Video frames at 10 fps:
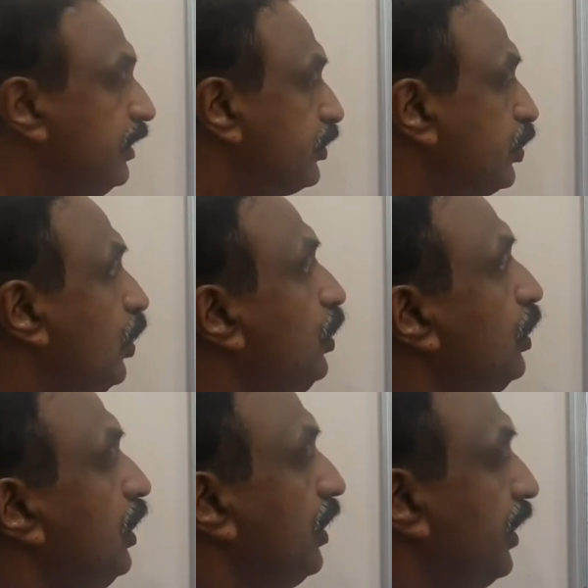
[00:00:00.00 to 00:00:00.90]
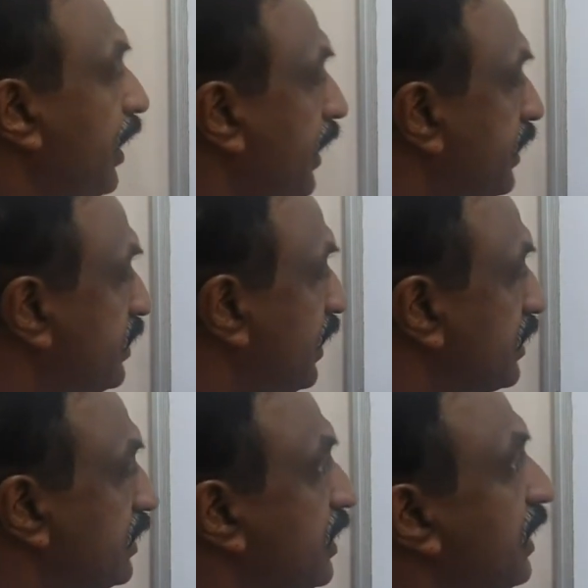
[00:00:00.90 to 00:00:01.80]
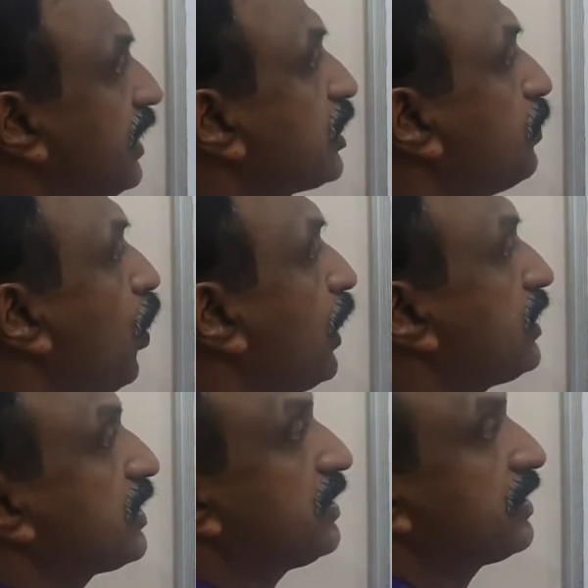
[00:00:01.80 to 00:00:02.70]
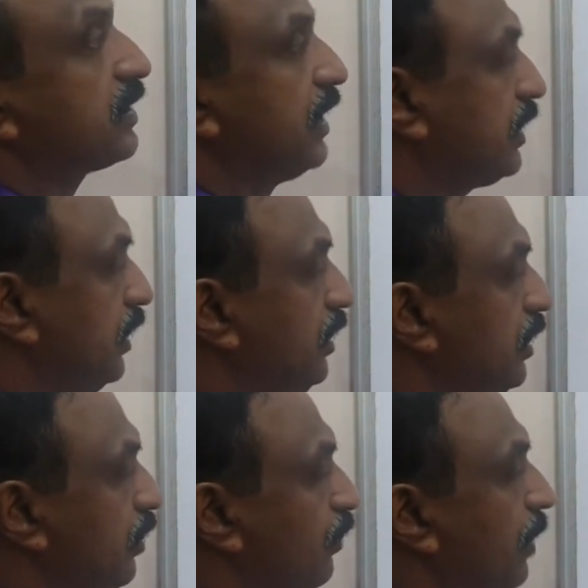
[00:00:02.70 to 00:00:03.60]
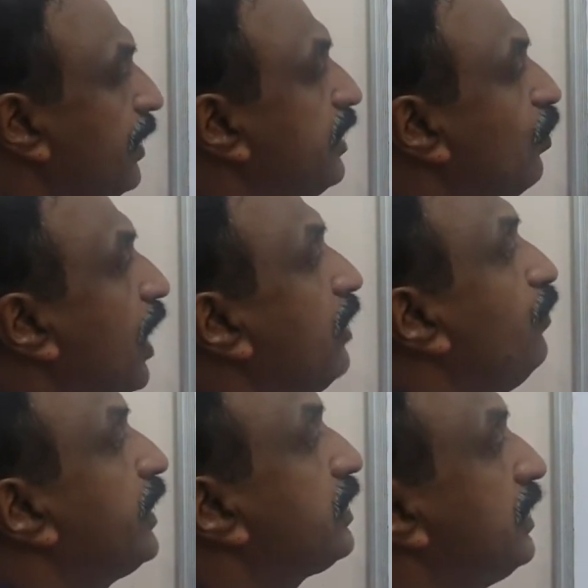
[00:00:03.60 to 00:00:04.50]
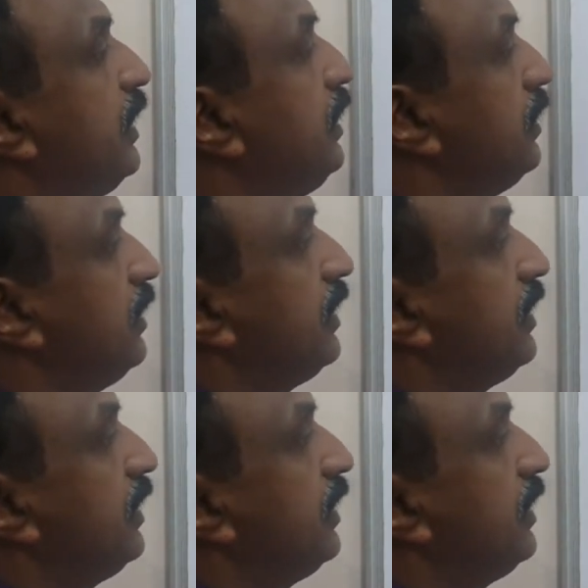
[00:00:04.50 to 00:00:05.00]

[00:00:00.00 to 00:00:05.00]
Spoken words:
So it is necessary the smallest circle will be the one with the